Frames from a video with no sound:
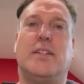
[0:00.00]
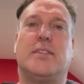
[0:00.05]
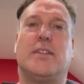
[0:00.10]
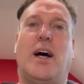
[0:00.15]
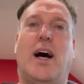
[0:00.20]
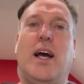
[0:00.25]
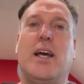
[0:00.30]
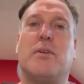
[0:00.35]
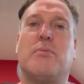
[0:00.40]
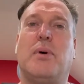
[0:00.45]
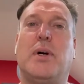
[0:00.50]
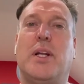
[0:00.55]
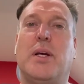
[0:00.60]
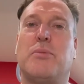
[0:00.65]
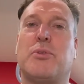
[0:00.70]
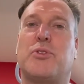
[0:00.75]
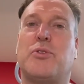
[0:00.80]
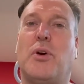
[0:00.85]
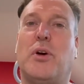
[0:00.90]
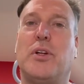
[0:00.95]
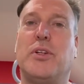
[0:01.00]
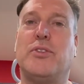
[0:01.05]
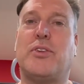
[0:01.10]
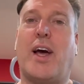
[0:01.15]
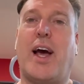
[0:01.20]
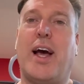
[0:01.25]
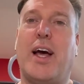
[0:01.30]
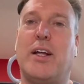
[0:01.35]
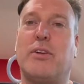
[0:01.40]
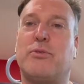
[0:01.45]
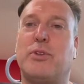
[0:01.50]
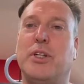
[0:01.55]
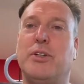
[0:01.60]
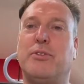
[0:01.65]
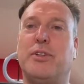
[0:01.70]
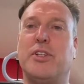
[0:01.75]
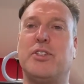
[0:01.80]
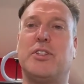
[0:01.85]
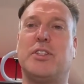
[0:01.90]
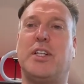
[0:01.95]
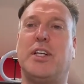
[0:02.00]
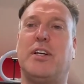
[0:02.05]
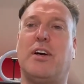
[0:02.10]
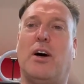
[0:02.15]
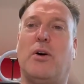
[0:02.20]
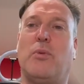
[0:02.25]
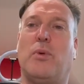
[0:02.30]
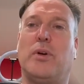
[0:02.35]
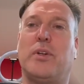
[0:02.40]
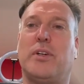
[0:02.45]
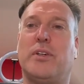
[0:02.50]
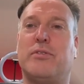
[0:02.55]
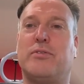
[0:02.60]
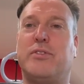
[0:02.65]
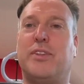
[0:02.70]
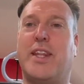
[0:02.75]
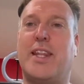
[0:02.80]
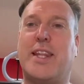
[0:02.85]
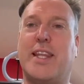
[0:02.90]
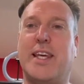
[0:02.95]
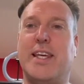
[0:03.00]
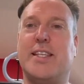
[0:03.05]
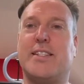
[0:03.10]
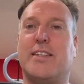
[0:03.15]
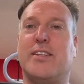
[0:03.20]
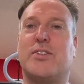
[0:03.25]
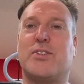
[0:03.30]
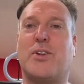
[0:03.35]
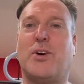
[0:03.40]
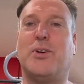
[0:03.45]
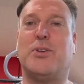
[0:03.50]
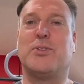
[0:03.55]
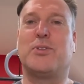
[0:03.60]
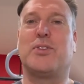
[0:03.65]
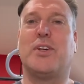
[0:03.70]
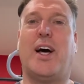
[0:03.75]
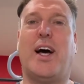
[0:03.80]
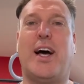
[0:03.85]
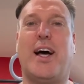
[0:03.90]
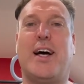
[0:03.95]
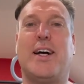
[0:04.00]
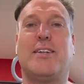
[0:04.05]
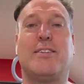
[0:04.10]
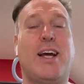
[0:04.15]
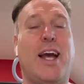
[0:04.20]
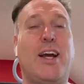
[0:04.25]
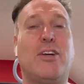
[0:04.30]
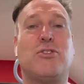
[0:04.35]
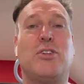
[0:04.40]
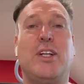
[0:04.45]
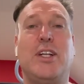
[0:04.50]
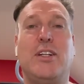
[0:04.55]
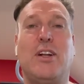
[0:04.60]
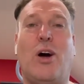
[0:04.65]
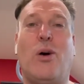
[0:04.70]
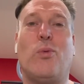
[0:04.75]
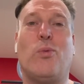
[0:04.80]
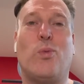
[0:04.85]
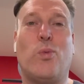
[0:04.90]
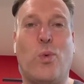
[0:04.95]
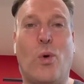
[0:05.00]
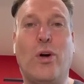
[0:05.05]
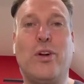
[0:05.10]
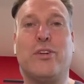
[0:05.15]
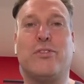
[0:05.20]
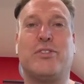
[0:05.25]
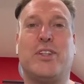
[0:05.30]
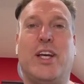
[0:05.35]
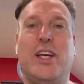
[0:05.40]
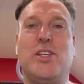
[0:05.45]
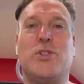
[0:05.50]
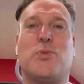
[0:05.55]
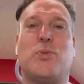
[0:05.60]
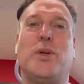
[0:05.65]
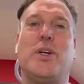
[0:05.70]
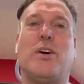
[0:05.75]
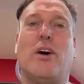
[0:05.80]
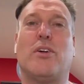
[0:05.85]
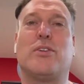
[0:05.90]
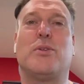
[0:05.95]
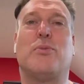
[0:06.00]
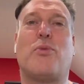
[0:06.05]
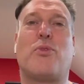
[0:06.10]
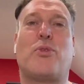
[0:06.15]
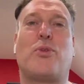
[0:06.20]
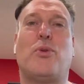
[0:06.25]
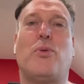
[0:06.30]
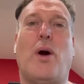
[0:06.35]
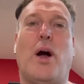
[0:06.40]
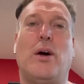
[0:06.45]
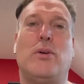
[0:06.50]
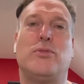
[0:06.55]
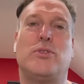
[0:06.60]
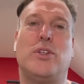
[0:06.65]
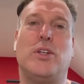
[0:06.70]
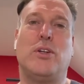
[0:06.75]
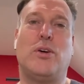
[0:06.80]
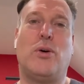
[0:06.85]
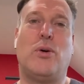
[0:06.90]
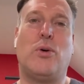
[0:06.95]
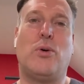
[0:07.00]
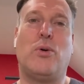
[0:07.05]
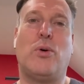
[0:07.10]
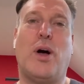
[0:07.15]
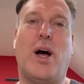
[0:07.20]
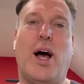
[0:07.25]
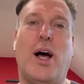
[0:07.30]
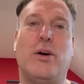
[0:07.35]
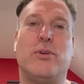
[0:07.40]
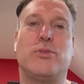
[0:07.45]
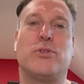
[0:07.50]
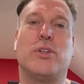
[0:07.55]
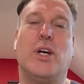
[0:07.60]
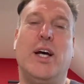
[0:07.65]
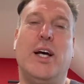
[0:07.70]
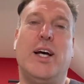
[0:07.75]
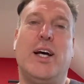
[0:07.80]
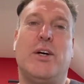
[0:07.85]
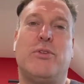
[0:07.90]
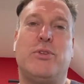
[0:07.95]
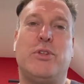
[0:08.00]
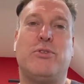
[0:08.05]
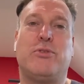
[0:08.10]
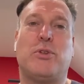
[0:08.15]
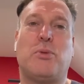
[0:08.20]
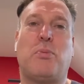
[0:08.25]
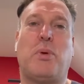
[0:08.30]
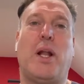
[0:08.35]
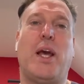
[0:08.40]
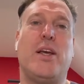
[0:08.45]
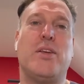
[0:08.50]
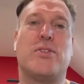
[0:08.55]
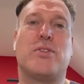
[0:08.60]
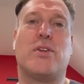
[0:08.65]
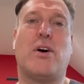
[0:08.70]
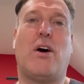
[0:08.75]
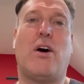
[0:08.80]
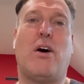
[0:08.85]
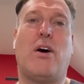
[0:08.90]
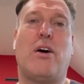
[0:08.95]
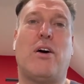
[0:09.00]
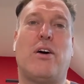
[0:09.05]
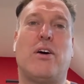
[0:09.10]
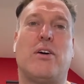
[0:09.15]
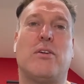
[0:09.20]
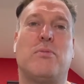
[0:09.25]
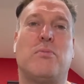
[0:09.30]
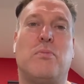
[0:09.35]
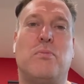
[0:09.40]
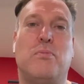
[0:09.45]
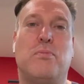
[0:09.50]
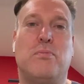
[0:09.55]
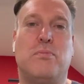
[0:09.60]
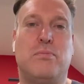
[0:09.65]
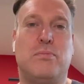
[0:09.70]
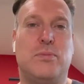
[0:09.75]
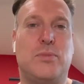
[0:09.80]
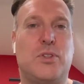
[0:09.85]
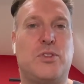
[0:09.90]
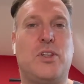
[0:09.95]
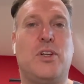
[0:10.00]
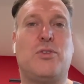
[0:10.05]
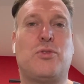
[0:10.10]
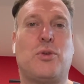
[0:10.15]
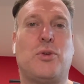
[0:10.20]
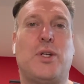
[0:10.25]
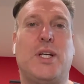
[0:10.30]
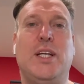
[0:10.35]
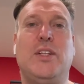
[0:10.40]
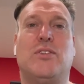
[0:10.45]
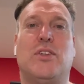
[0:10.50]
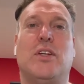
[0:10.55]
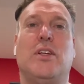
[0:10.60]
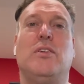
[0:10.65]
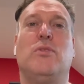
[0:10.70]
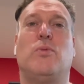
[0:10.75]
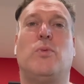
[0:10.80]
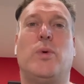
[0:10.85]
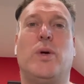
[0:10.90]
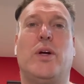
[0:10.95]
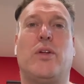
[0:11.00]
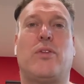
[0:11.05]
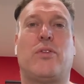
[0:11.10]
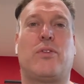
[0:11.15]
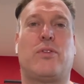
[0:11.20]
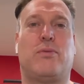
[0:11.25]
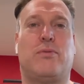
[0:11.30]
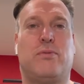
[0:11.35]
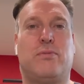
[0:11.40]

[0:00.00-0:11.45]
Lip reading: Hi, my name is Roland and we recently got one of these installed. Actually, not one of these, we got them throughout the whole house. We've replaced our central heating with